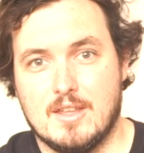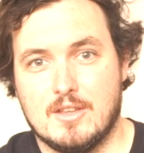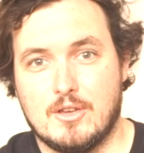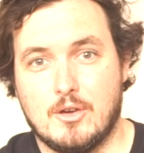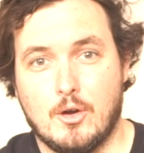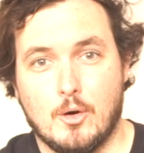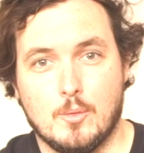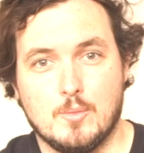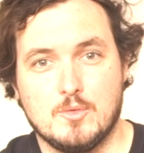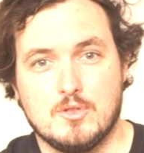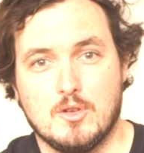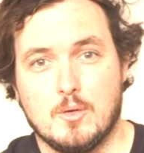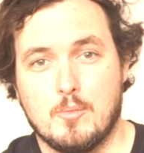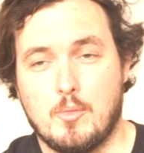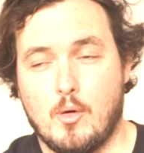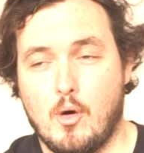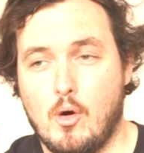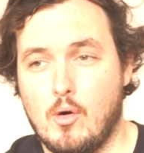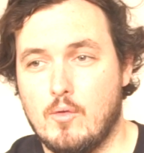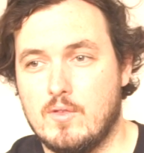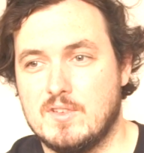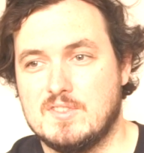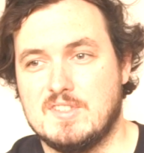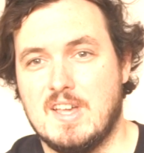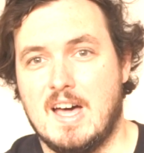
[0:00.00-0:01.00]
comes up
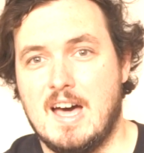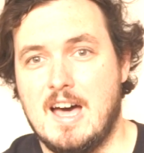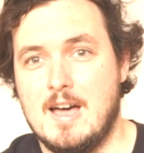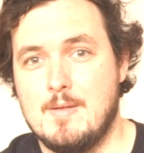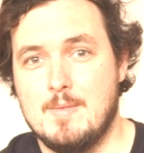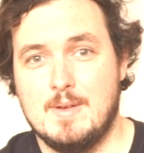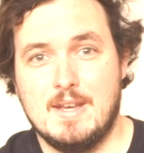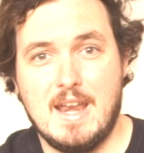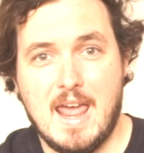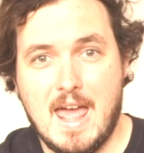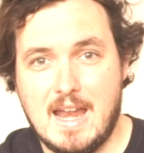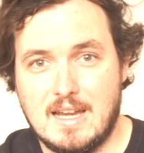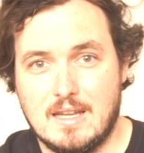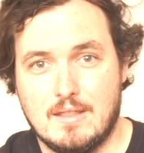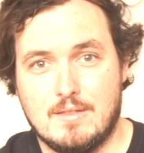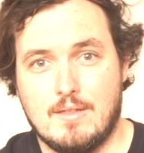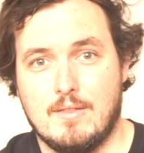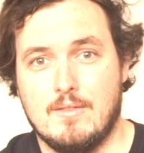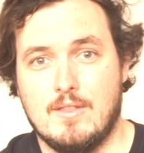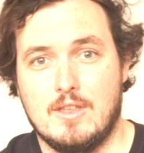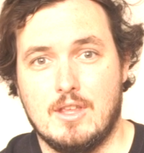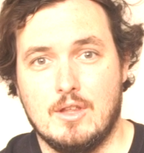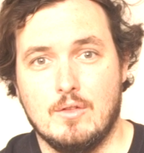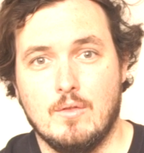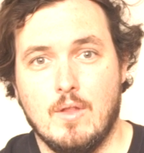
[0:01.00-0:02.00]
all the time in anything
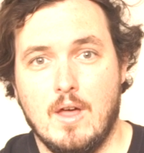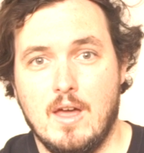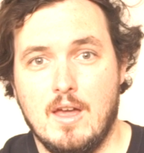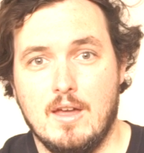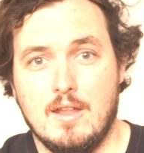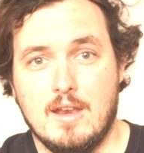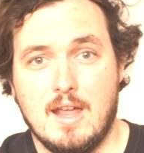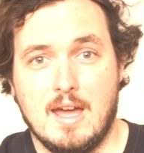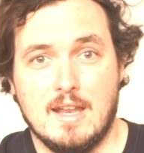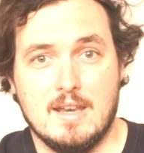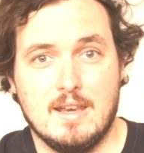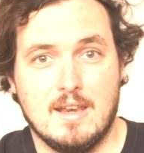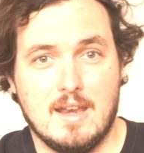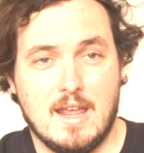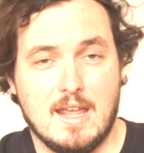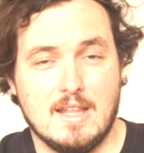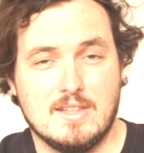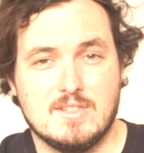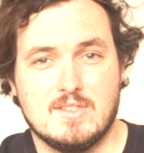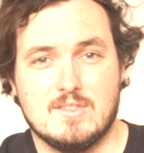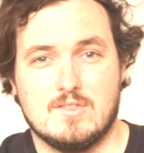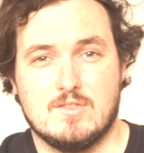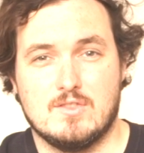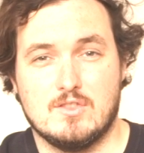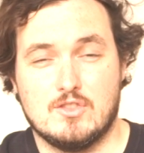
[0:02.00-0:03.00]
that you learn, and it's
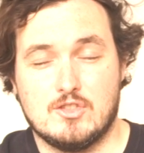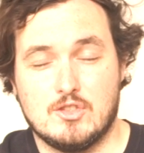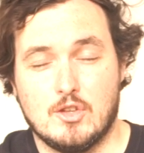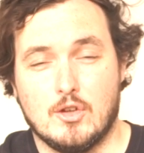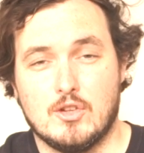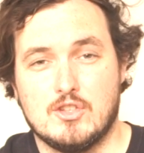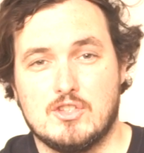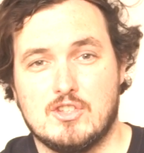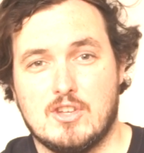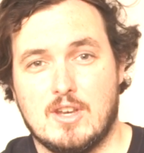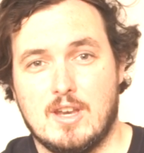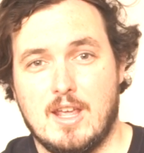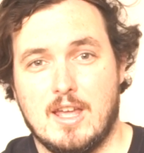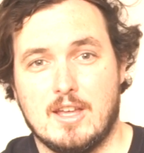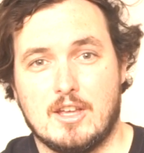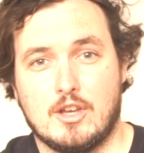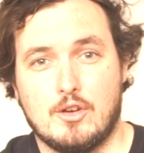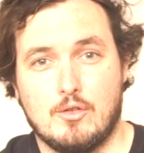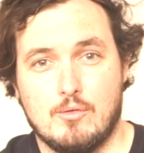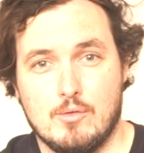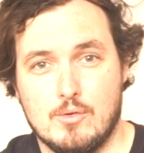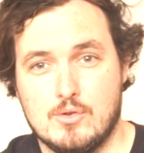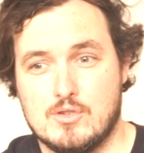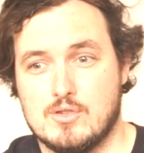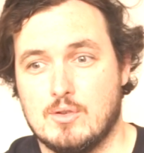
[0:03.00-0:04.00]
such a
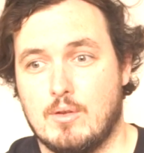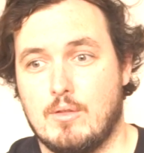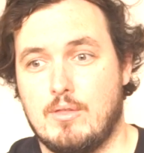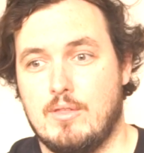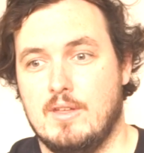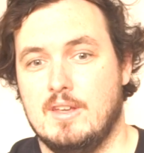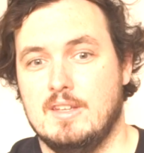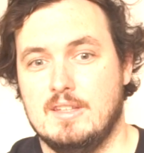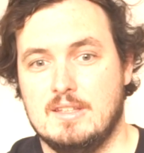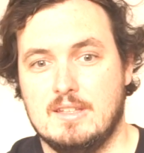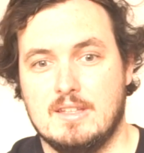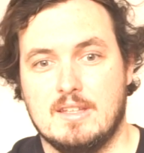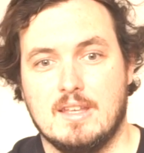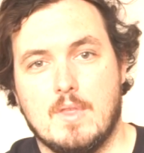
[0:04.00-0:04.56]
crucial thing.